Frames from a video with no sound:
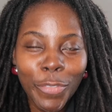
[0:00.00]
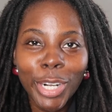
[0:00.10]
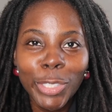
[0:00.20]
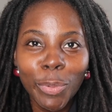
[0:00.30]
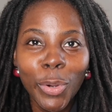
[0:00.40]

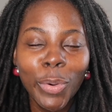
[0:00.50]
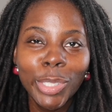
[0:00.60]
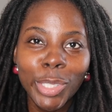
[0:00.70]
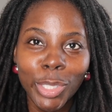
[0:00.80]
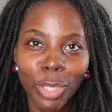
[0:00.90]
First, we're
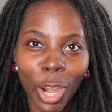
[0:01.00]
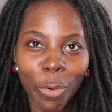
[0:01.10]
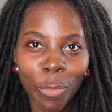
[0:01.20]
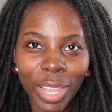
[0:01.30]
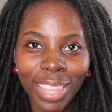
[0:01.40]
going to
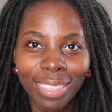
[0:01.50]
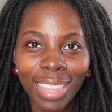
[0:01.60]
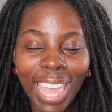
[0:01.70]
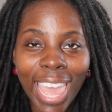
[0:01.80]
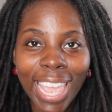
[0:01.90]
start with
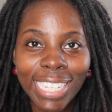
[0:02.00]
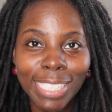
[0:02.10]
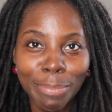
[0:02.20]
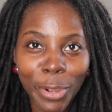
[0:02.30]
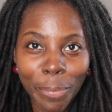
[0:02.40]

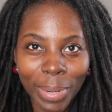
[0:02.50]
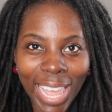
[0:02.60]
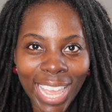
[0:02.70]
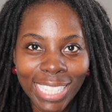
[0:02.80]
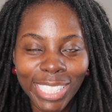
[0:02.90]
HMO
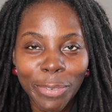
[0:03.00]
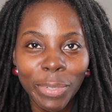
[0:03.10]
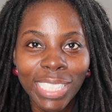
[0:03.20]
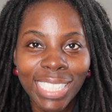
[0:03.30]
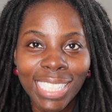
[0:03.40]
plans,
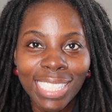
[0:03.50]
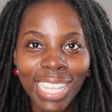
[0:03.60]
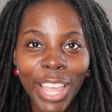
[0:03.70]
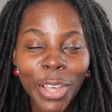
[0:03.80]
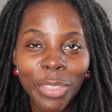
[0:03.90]
which is
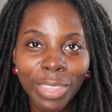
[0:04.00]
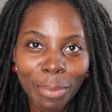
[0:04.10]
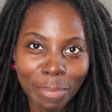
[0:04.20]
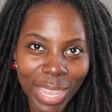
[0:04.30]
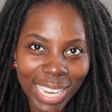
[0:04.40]
Health
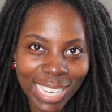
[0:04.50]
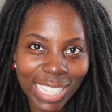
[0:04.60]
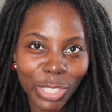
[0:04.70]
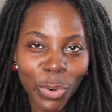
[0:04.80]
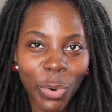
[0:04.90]

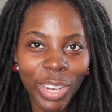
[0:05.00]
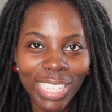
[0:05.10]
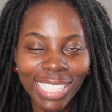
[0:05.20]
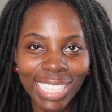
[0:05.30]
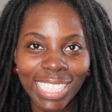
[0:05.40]
Maintenance
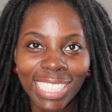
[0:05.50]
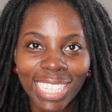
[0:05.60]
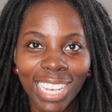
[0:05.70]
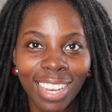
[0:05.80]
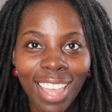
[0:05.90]

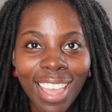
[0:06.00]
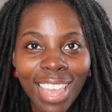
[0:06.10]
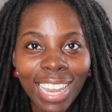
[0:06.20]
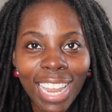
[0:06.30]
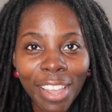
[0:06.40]
Organization.
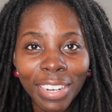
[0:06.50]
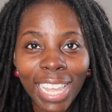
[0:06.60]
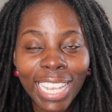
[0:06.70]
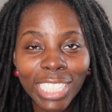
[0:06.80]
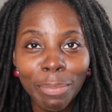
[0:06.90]
Now,
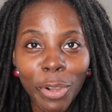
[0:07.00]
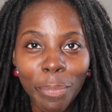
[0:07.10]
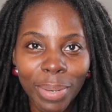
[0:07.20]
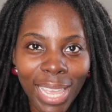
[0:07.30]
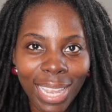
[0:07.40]
an
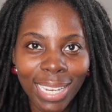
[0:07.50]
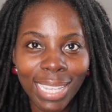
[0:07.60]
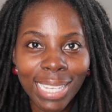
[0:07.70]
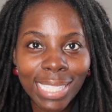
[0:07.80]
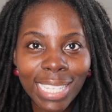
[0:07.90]
HMO plan
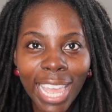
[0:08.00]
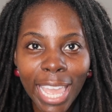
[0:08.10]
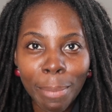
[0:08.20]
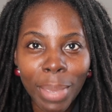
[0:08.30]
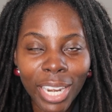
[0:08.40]
is
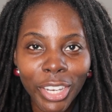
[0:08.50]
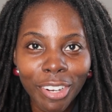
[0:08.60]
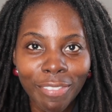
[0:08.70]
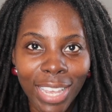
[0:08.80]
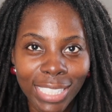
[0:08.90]
a
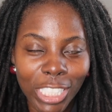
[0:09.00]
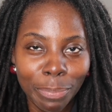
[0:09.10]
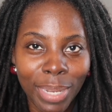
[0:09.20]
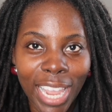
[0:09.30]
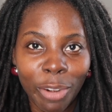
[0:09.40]
Medicare
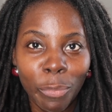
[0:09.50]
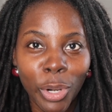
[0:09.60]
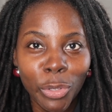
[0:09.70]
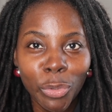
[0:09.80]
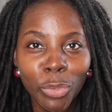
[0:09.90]
Advantage plan
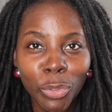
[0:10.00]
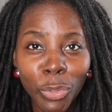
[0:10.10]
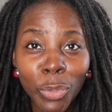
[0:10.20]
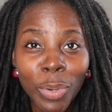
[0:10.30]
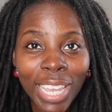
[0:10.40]
where you
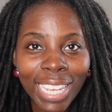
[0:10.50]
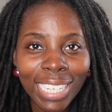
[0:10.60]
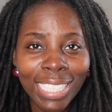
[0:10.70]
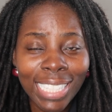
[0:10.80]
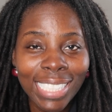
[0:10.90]
do
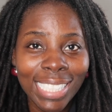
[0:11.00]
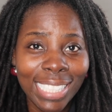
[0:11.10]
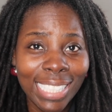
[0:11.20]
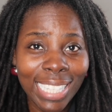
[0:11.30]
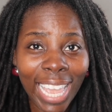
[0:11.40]
need
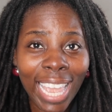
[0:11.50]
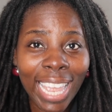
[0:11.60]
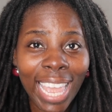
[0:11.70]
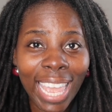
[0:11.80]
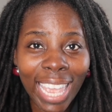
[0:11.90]
to
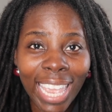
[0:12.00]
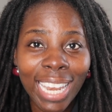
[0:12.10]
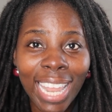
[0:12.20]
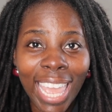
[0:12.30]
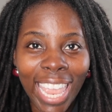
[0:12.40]
stay
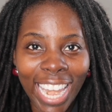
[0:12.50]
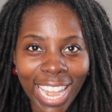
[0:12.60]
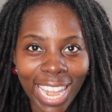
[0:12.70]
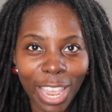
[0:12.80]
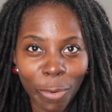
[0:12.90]
in a
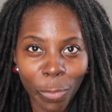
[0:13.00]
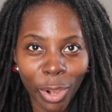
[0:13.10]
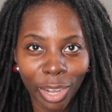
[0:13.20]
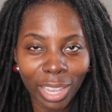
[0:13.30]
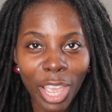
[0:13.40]

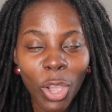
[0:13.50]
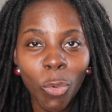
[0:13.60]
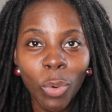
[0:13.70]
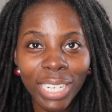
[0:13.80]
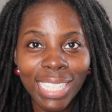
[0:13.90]
network.
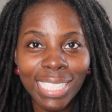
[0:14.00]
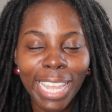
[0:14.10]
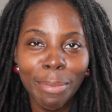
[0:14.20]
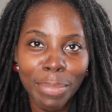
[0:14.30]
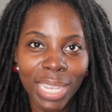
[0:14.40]
What does
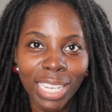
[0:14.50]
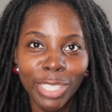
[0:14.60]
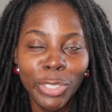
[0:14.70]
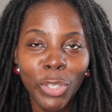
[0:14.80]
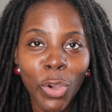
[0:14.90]
that
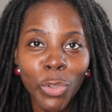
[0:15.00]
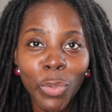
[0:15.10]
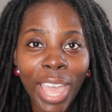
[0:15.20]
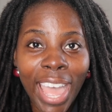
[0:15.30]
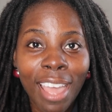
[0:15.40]
mean? So
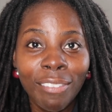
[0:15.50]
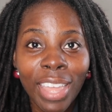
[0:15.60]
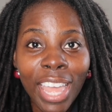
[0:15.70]
you have